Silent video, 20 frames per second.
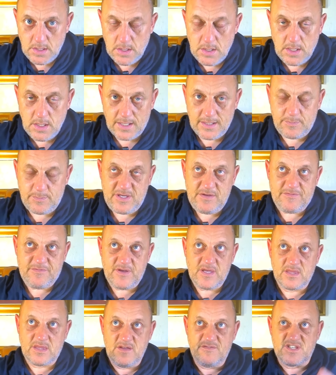And to be fair,
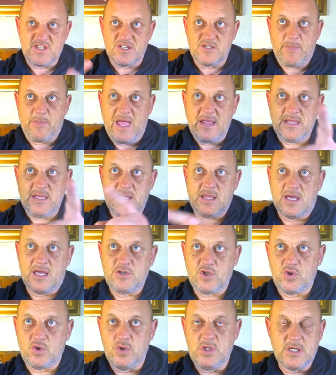they've suspended his
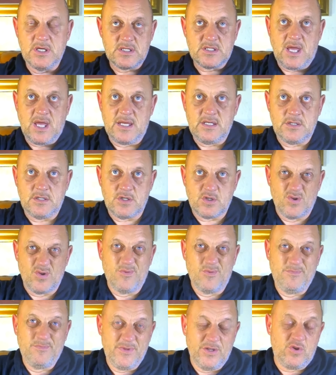2-year sentence,
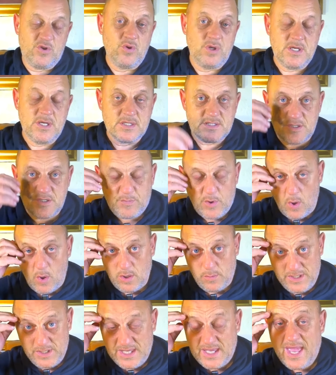so the 2 years is
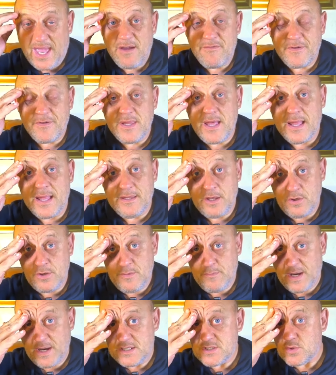probably what you get for that down
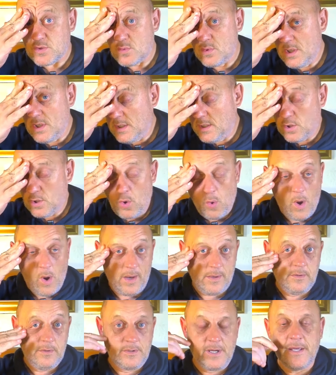in Bristol Court,
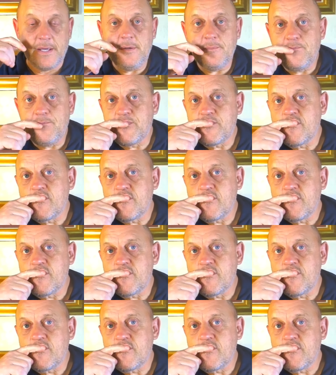right?